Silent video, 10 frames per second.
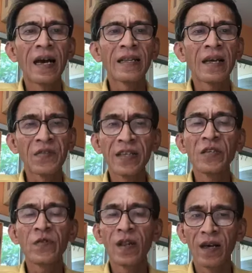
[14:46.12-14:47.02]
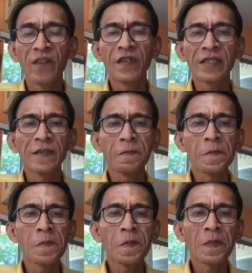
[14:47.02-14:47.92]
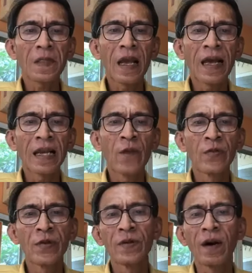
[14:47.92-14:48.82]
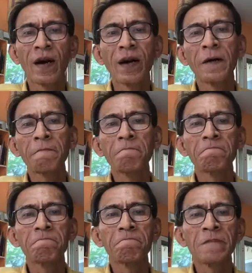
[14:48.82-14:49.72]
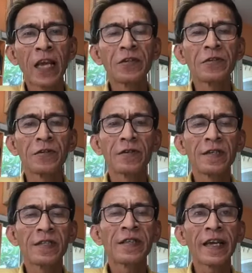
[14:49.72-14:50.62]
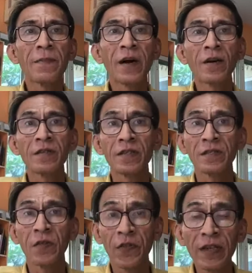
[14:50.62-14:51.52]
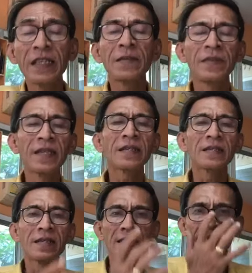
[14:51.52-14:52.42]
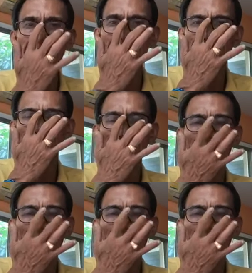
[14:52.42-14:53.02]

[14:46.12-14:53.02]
and I think you will love it. And I will tell you, it takes about 30 minutes.